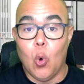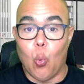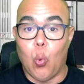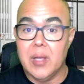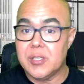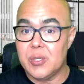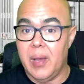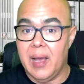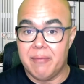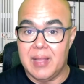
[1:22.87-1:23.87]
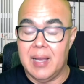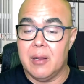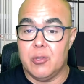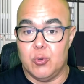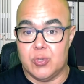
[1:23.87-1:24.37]
Once you have
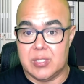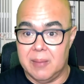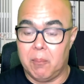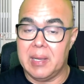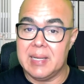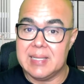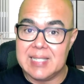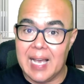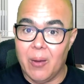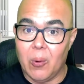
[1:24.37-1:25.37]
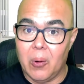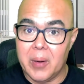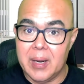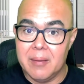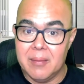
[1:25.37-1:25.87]
that, you simply
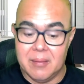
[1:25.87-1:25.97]
download it.